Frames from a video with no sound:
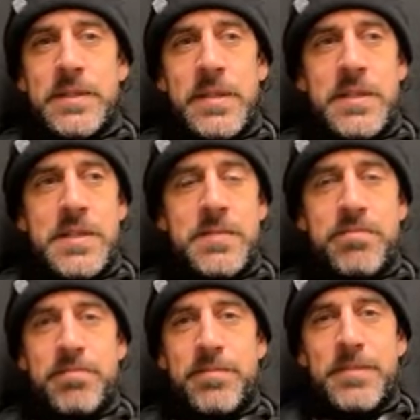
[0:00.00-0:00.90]
He's
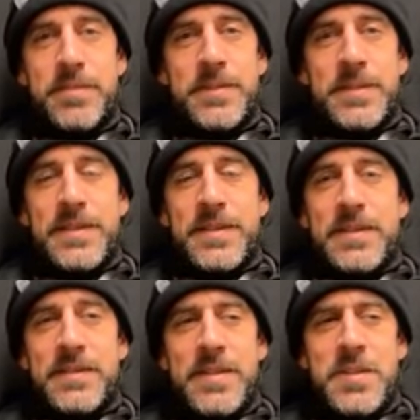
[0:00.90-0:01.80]

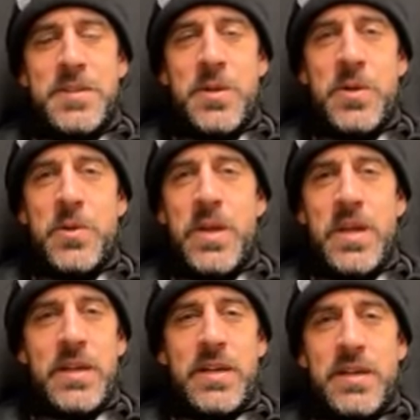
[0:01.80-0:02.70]
so
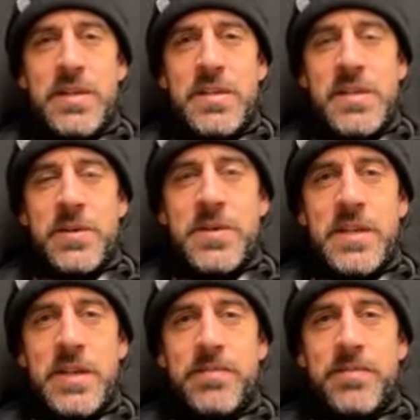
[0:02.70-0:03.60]
unique in his skill
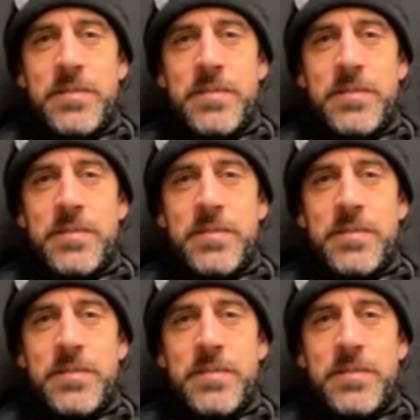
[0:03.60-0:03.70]
set